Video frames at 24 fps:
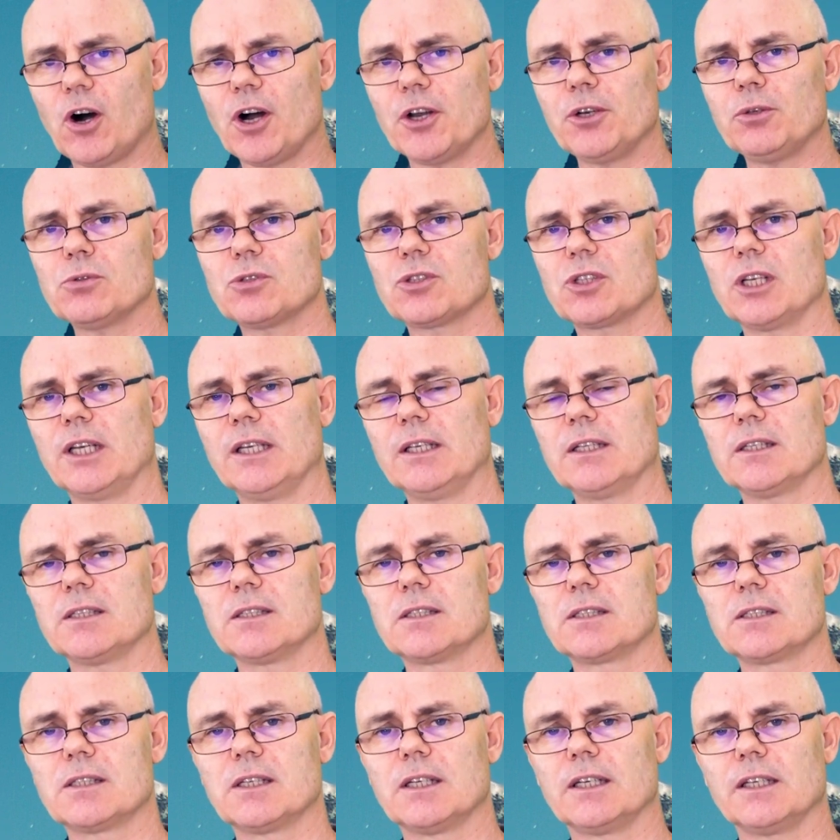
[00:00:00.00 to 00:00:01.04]
The final
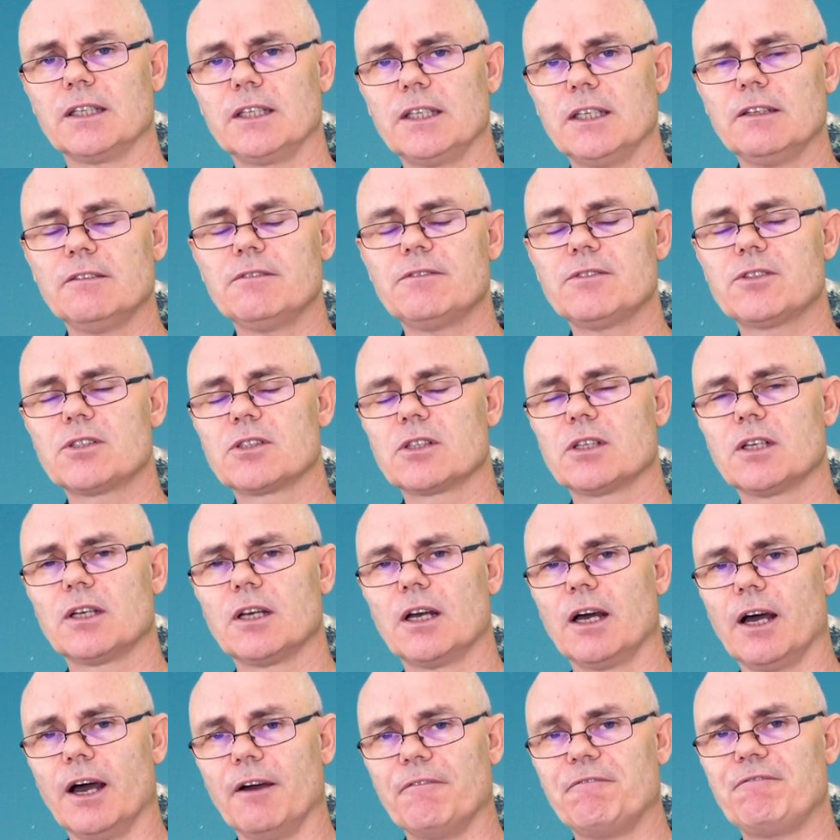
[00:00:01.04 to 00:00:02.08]
sentence
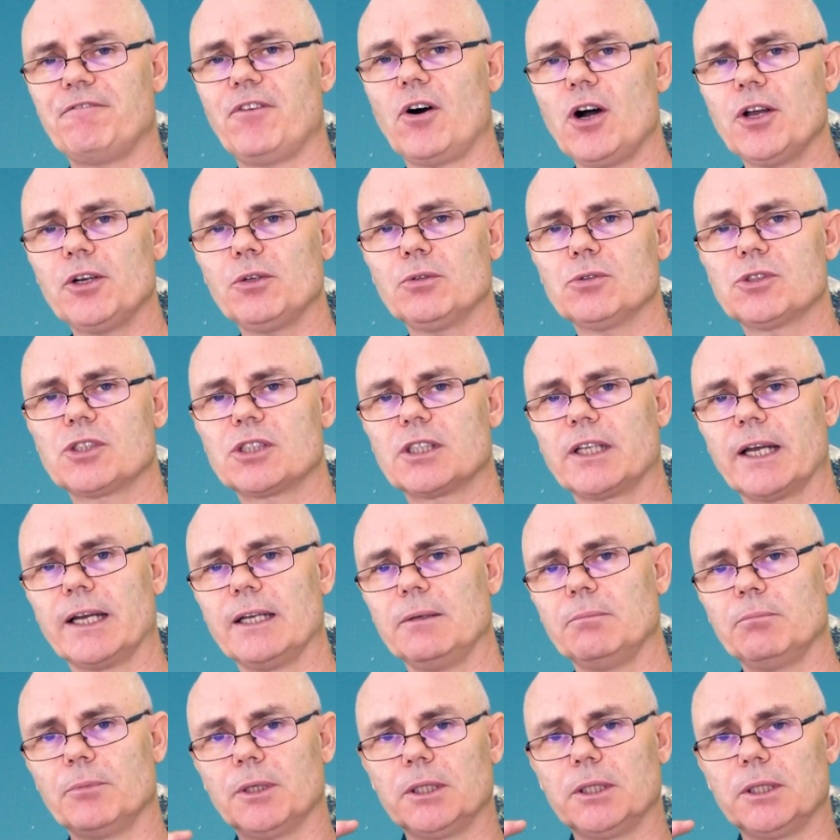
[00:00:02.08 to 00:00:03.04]
gives a final